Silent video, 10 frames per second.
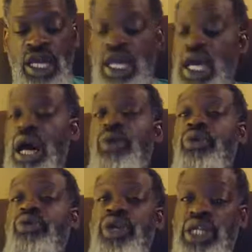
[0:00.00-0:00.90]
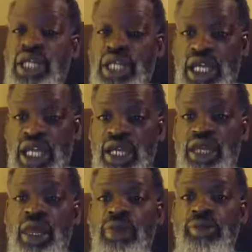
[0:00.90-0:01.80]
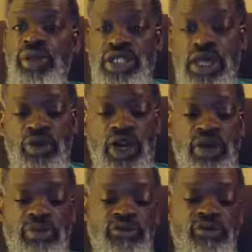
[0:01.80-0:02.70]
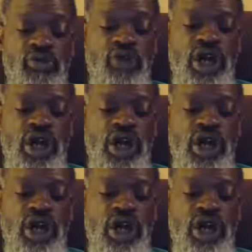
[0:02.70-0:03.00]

I won't read it again because I read it before.